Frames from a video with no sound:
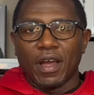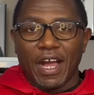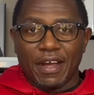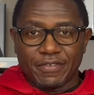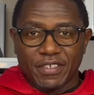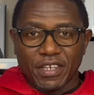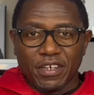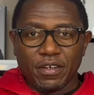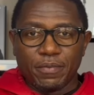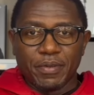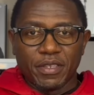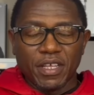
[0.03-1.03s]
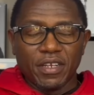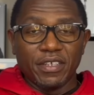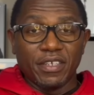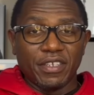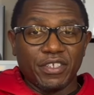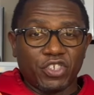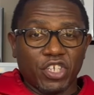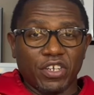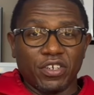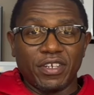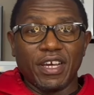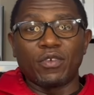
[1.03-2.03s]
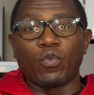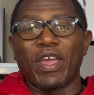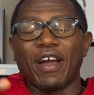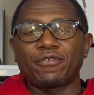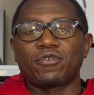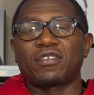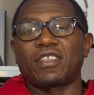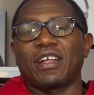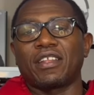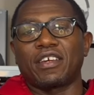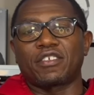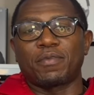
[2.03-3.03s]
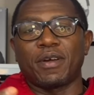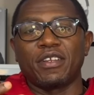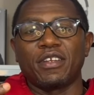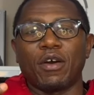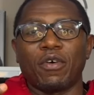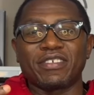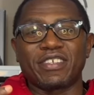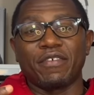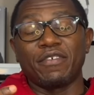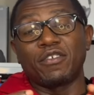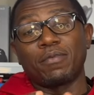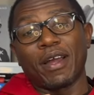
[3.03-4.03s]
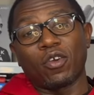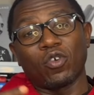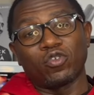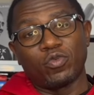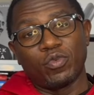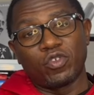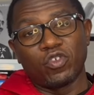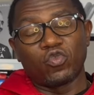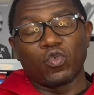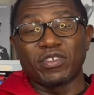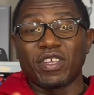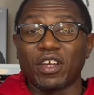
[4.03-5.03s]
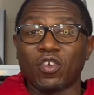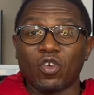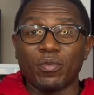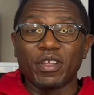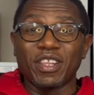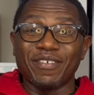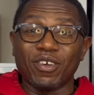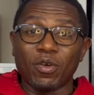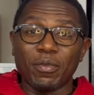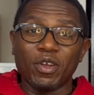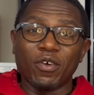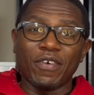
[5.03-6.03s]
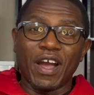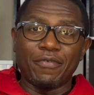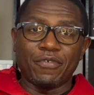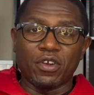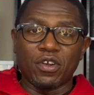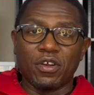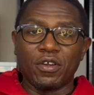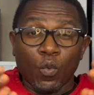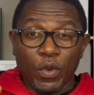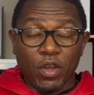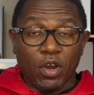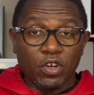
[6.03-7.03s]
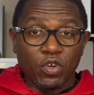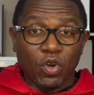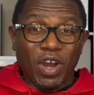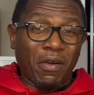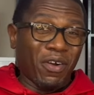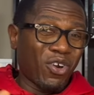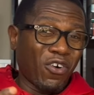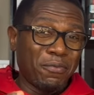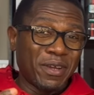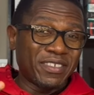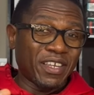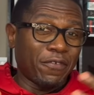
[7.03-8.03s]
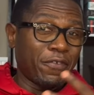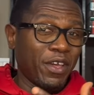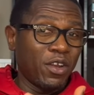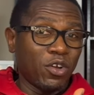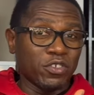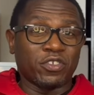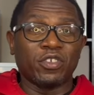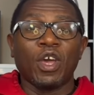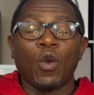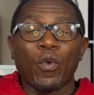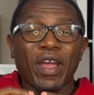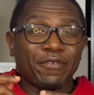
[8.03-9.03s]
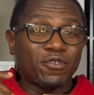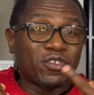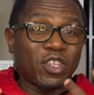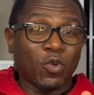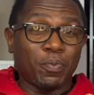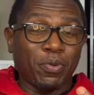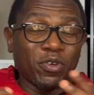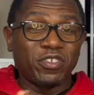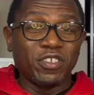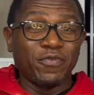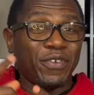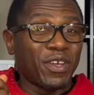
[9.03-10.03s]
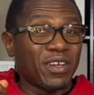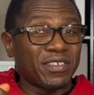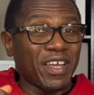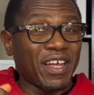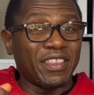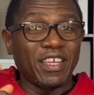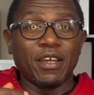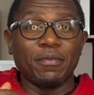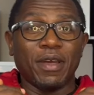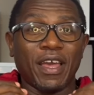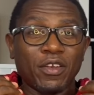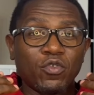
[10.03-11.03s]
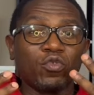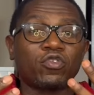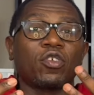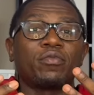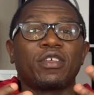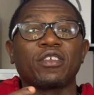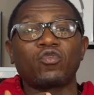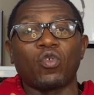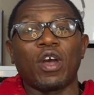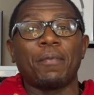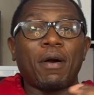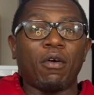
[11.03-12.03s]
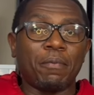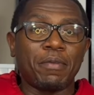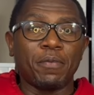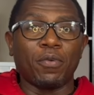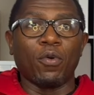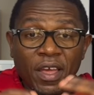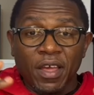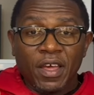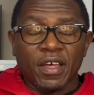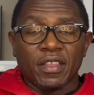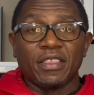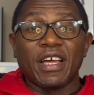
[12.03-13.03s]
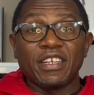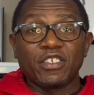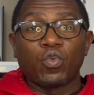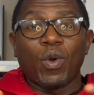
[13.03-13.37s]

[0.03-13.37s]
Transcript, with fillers: I've said it repeatedly in this channel that we have to start expanding our savings by contributing towards the economic development of Africa. We all know our governments have failed us. We have to stop pointing fingers at them and do something to help our people. That is